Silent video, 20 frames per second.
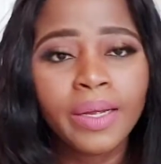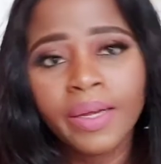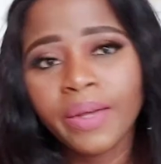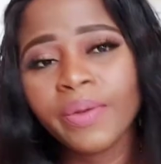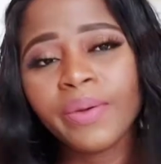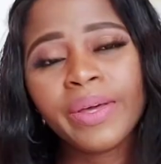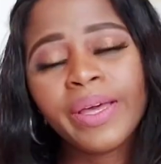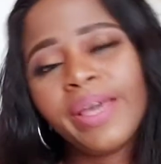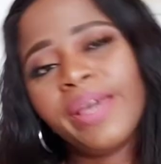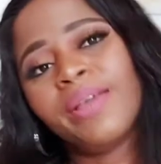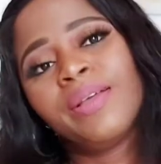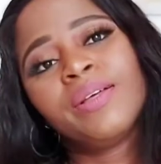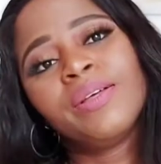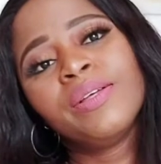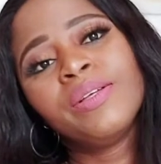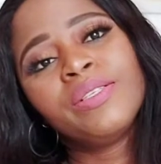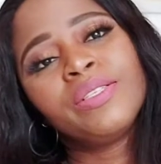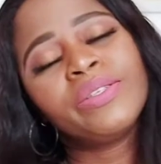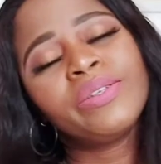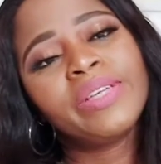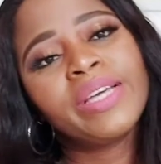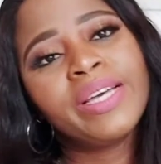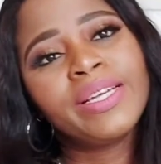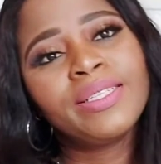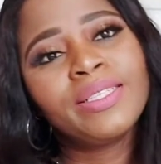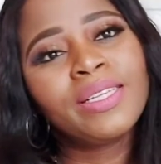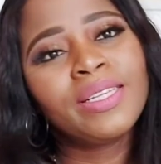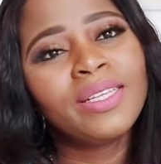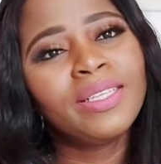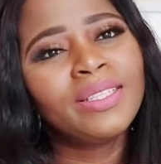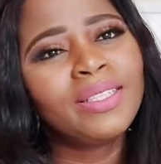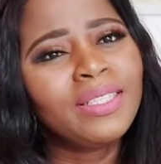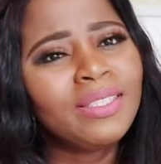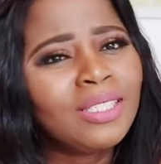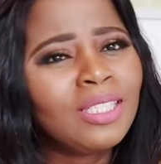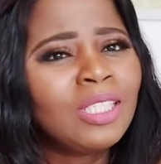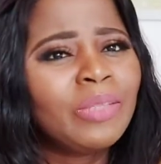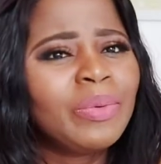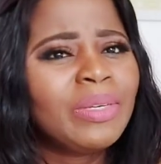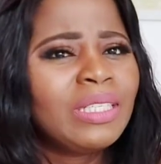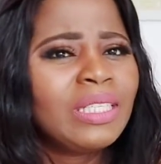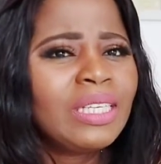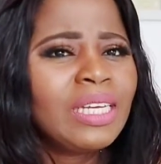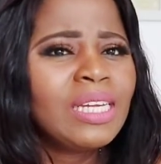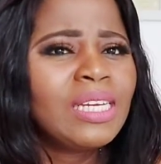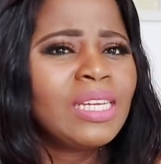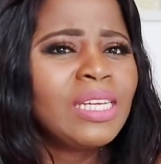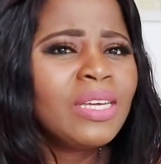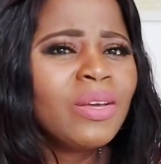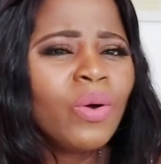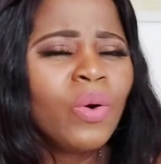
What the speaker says: Okay, so guys, this is basically